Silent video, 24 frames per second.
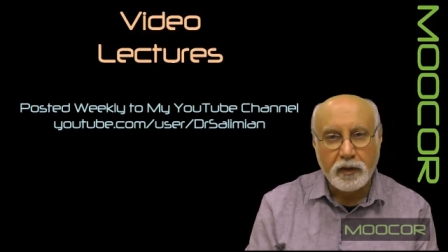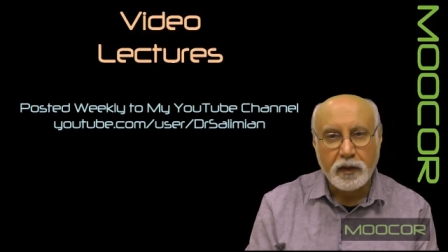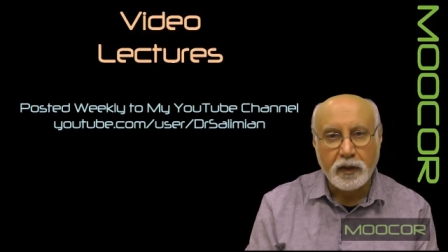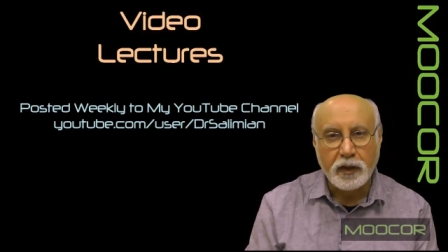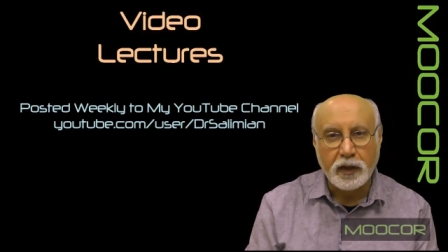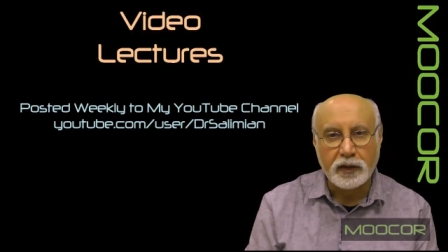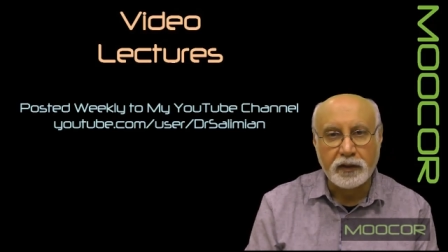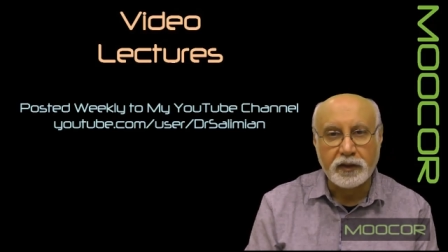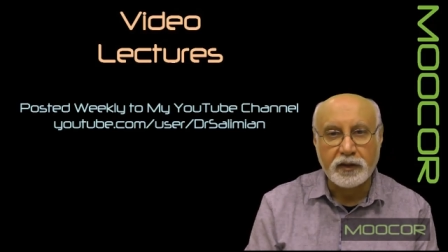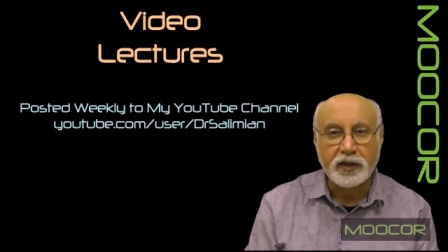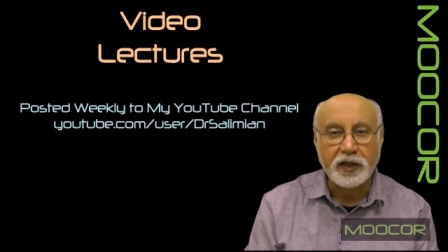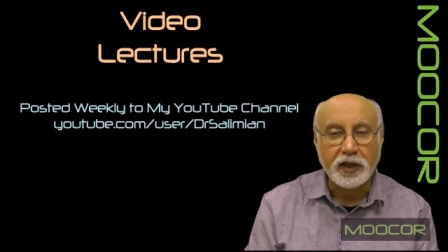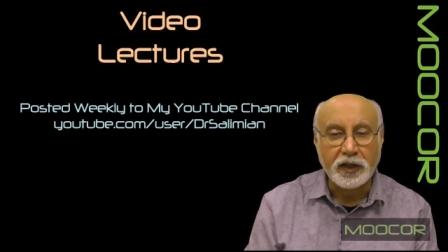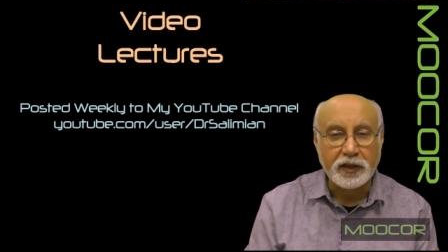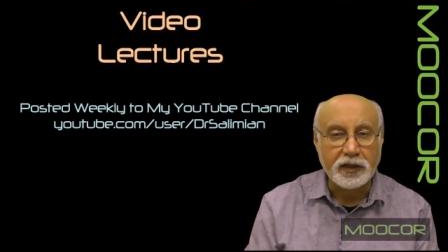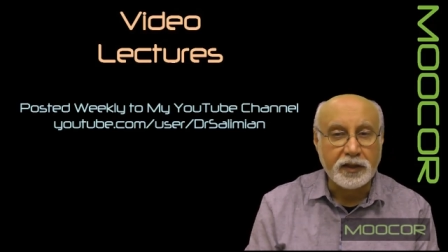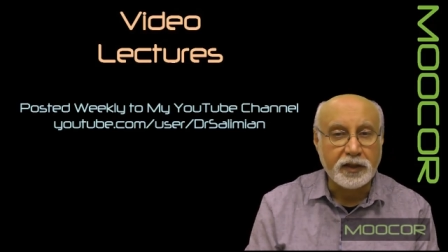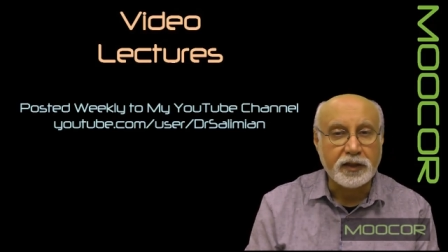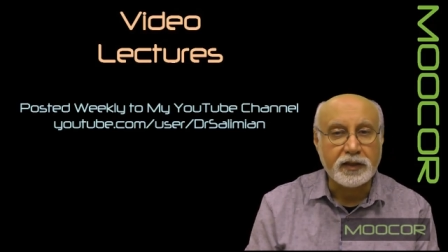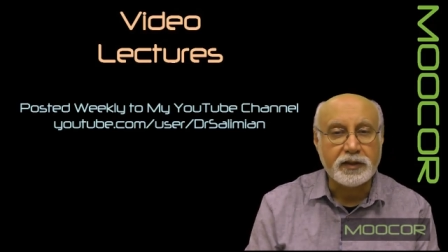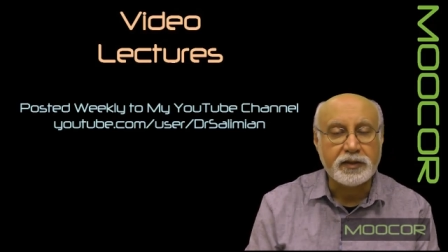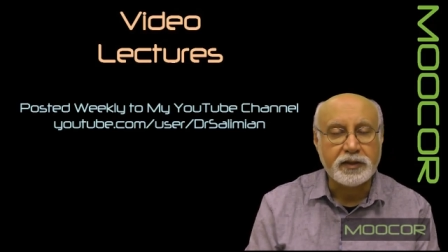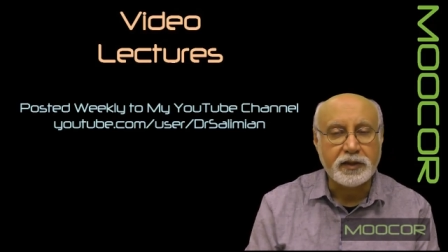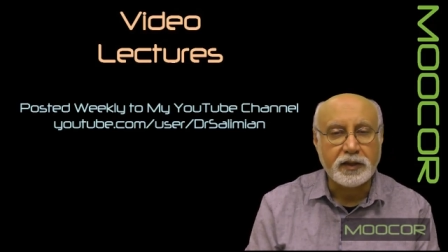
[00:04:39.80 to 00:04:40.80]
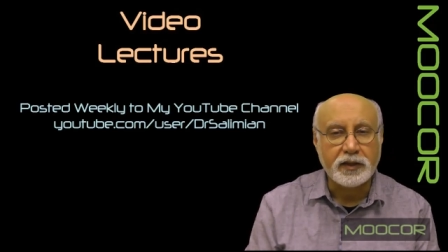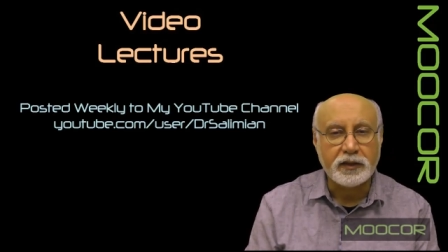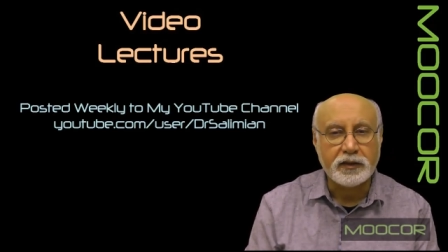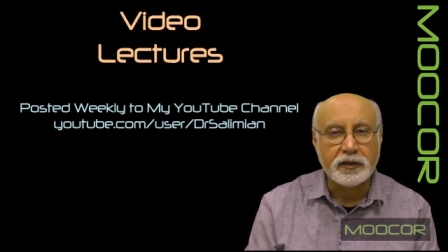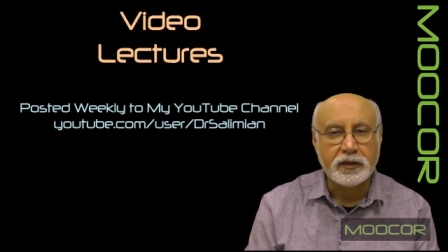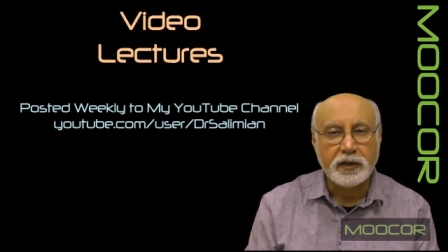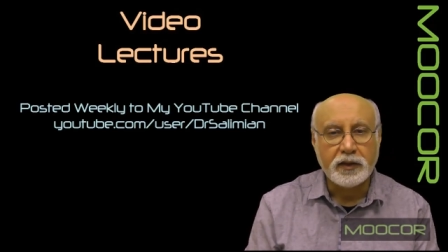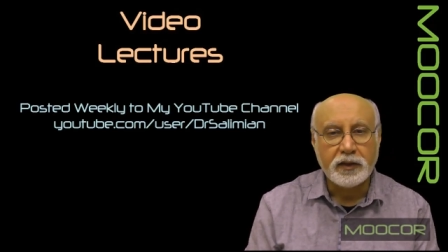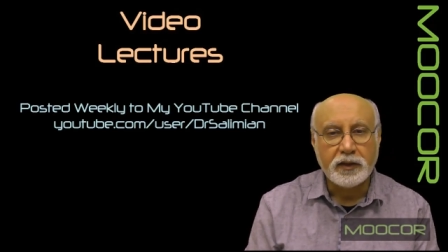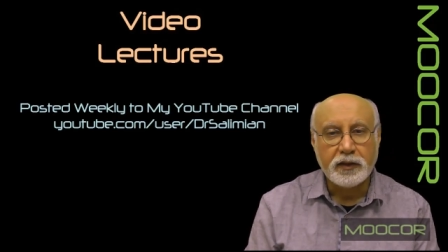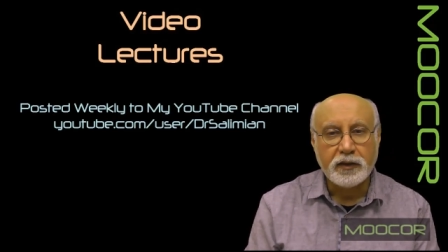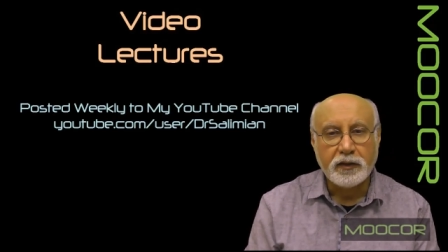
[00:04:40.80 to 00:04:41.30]
and the techniques that
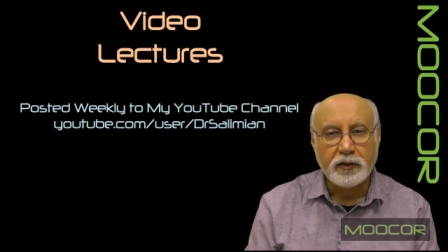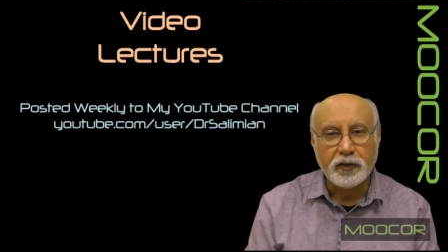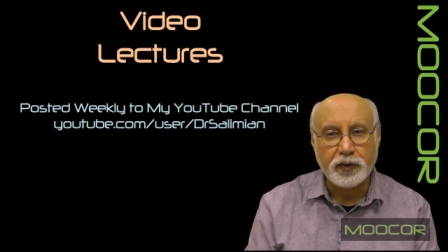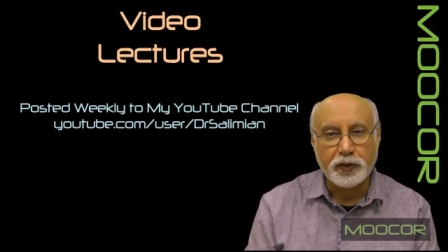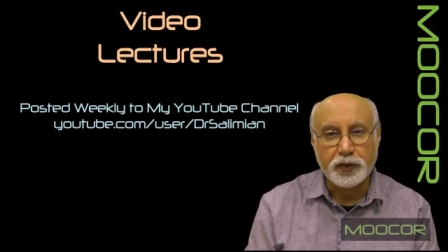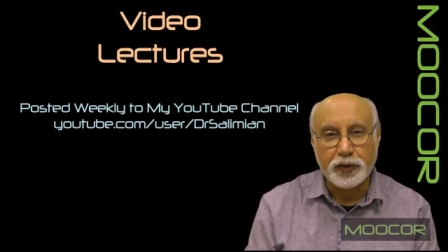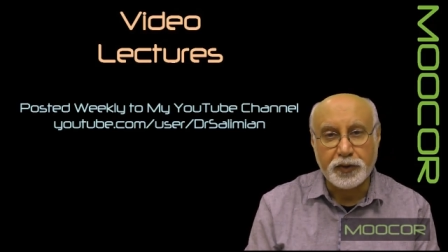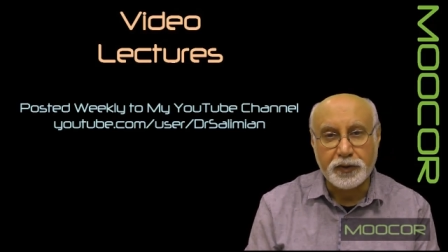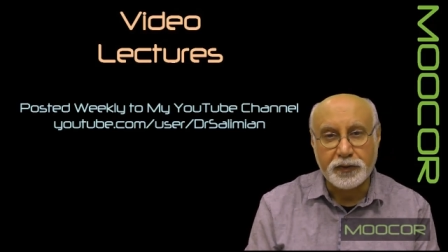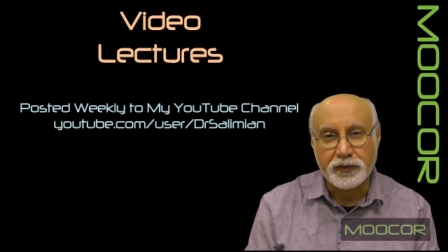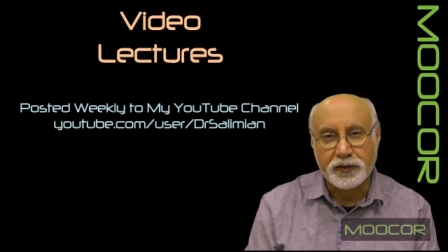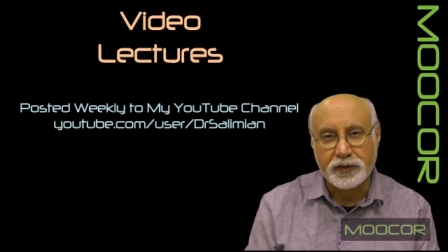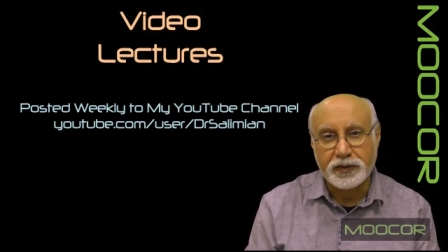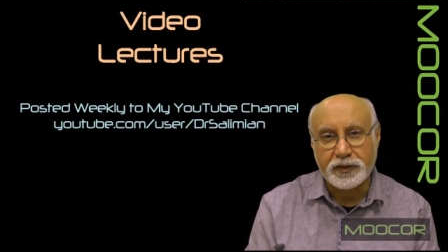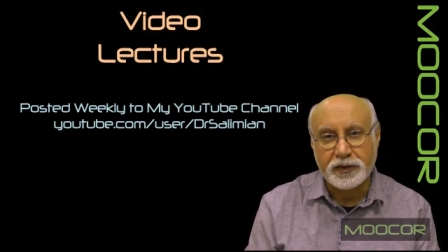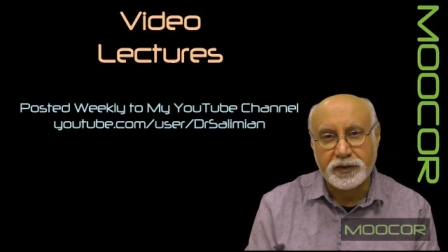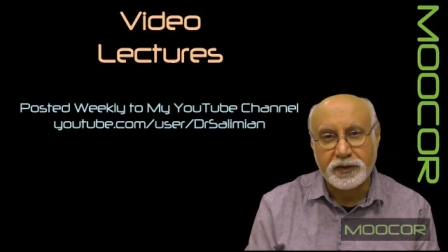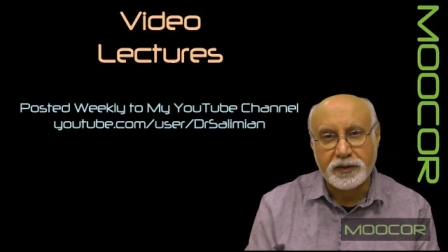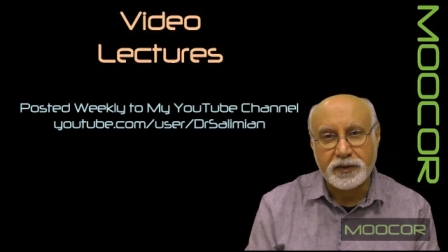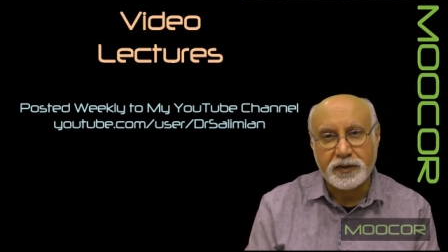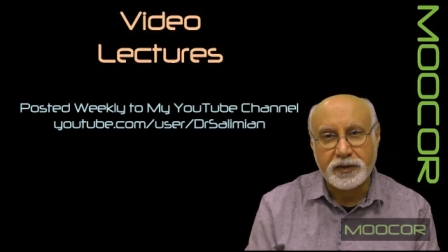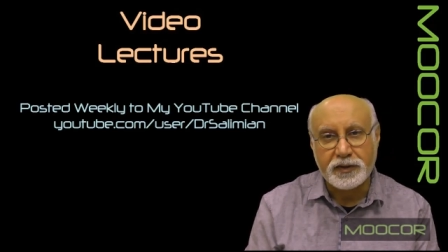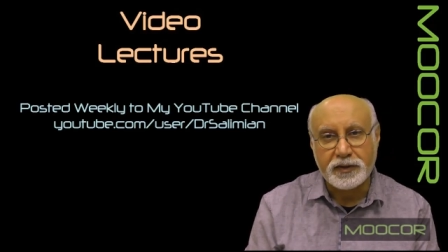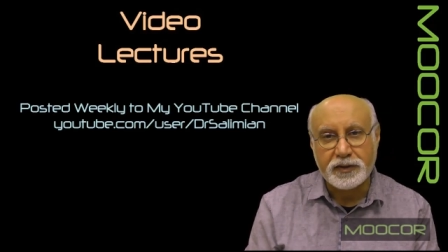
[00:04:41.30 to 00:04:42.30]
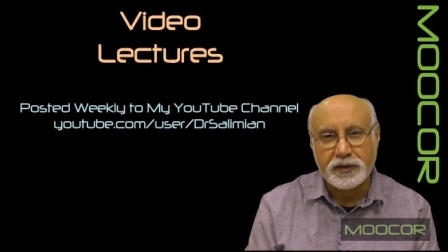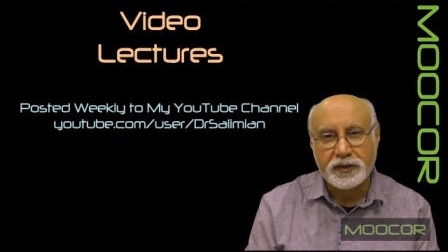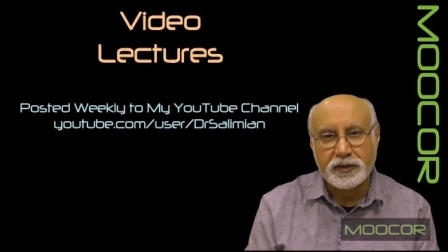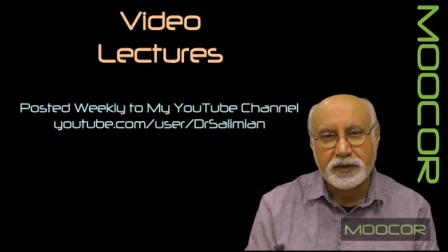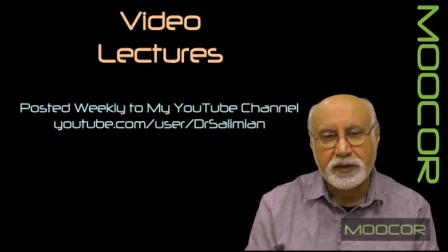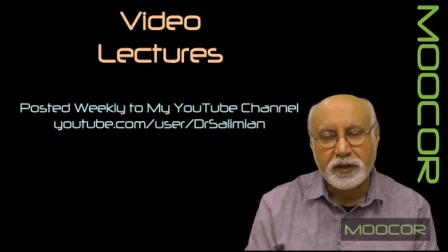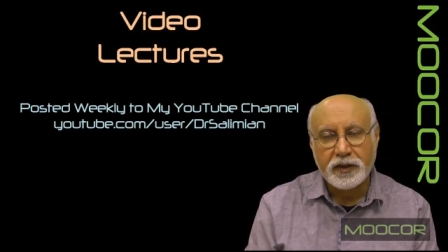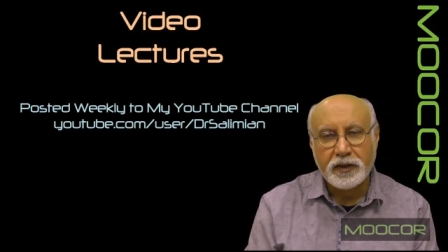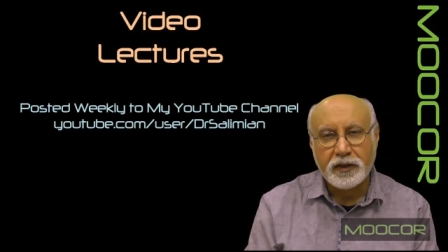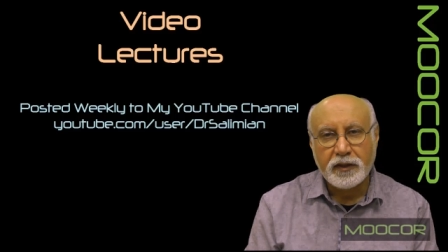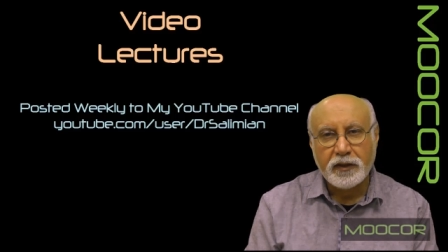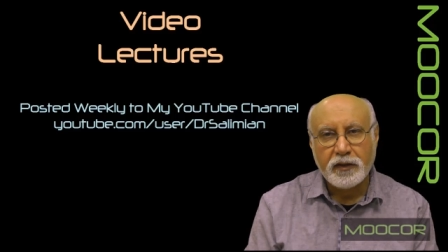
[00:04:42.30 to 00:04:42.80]
are used in this
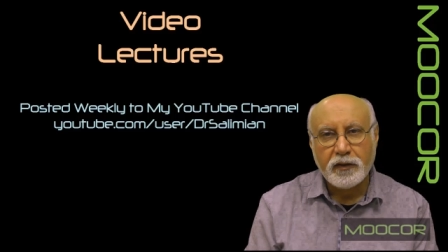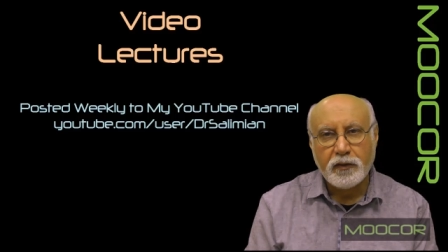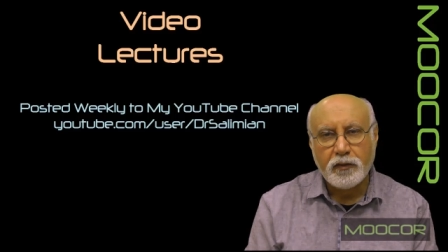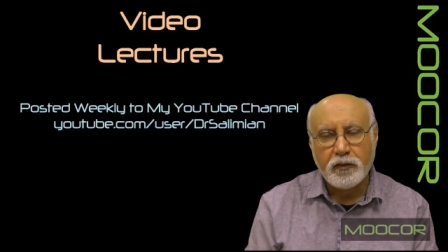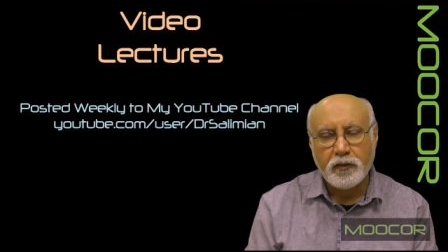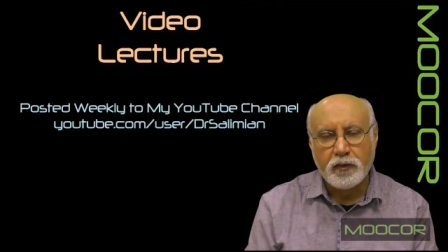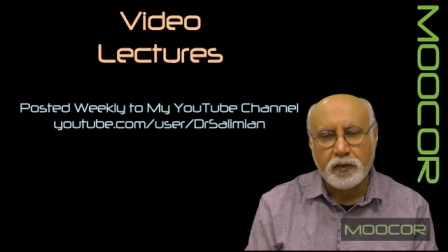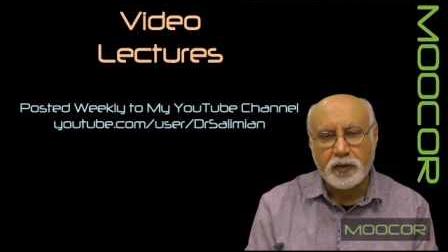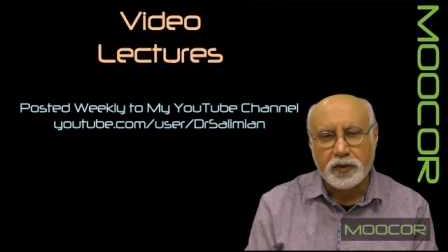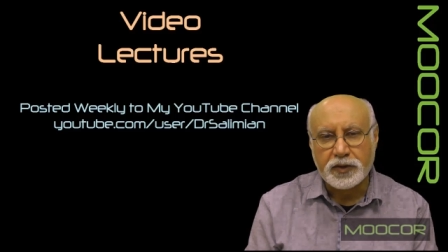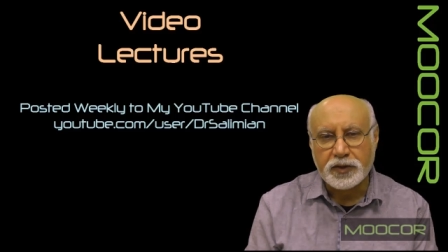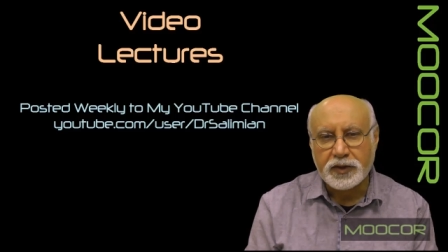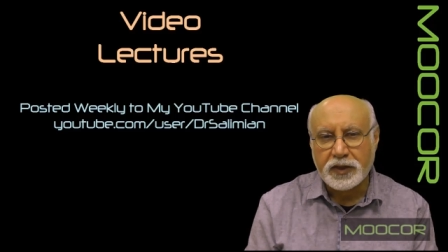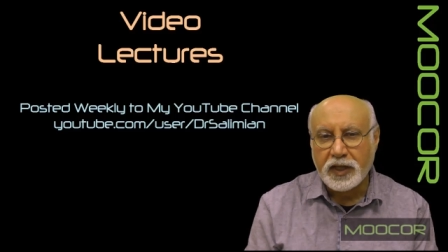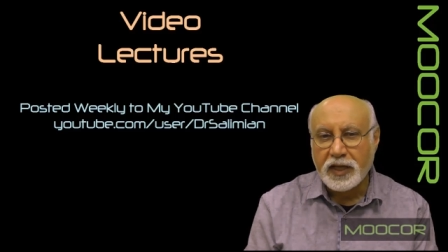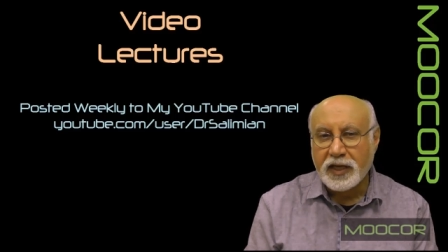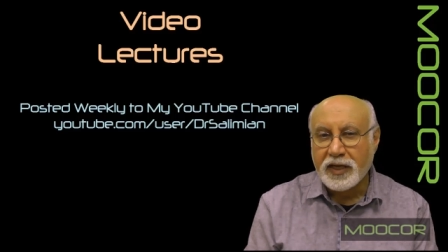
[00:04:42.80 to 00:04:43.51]
course.